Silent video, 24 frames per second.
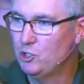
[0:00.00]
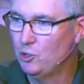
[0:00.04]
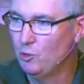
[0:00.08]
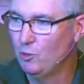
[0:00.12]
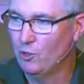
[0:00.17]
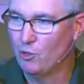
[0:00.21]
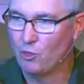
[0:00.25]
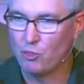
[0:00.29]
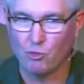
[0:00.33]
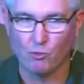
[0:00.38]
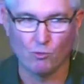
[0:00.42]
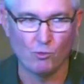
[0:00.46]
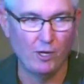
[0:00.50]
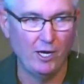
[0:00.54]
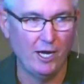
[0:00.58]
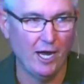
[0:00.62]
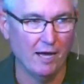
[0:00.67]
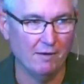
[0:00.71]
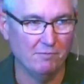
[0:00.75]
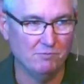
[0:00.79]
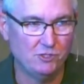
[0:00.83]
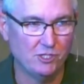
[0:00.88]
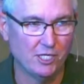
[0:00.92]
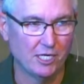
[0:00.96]
2, and
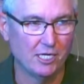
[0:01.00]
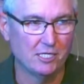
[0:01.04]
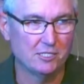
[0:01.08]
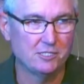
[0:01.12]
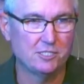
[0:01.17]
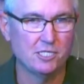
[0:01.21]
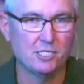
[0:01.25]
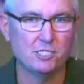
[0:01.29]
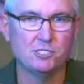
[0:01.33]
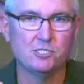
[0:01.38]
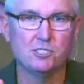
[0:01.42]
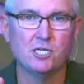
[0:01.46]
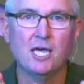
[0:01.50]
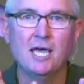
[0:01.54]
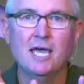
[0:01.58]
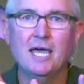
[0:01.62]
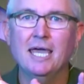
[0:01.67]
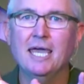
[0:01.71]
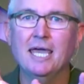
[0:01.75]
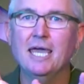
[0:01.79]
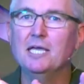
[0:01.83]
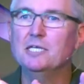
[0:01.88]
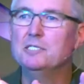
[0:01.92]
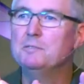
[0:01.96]
3 of Genesis
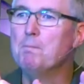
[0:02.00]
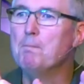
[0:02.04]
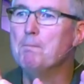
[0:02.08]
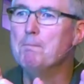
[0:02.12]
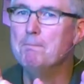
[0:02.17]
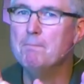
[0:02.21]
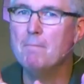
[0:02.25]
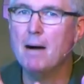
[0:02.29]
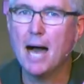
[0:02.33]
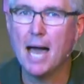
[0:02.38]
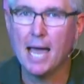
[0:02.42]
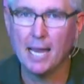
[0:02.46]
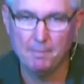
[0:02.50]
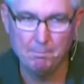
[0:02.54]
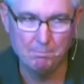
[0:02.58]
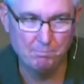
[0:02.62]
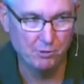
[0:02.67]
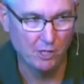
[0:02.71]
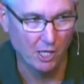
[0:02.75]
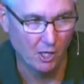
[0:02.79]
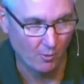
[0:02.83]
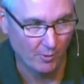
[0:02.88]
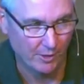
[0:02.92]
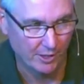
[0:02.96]
is
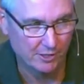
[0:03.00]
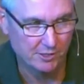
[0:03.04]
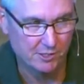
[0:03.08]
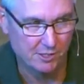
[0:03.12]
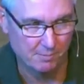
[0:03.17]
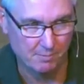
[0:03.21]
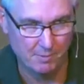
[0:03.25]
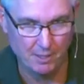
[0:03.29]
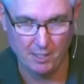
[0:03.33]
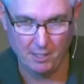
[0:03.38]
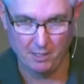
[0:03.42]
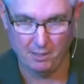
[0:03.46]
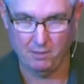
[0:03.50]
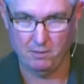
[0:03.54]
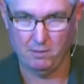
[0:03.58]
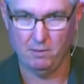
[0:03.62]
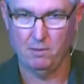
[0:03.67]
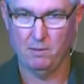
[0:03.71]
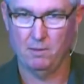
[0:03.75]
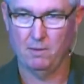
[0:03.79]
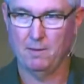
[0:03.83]
mind-blowing to me.